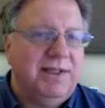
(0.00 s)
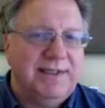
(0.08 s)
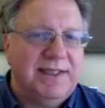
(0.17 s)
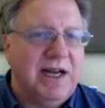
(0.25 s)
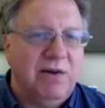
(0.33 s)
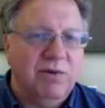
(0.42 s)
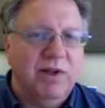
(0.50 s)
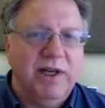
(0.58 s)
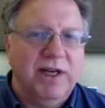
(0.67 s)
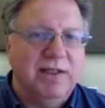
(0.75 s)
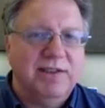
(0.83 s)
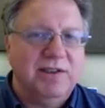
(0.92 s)
it's not
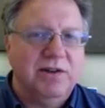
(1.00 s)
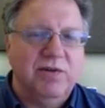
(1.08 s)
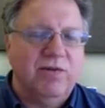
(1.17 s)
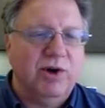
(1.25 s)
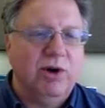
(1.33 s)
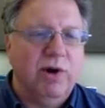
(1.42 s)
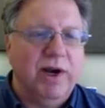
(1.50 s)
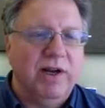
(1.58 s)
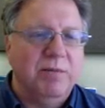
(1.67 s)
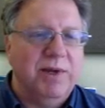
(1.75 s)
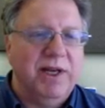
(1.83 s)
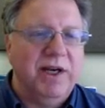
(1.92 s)
really necessary for creating
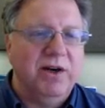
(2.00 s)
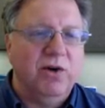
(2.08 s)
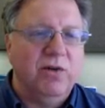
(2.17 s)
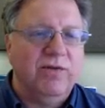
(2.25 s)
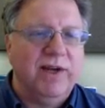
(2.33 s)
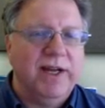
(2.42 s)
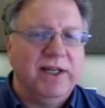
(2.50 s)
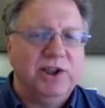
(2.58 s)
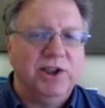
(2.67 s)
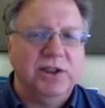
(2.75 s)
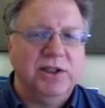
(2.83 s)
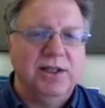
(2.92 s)
a meeting
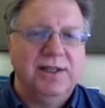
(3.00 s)
notification.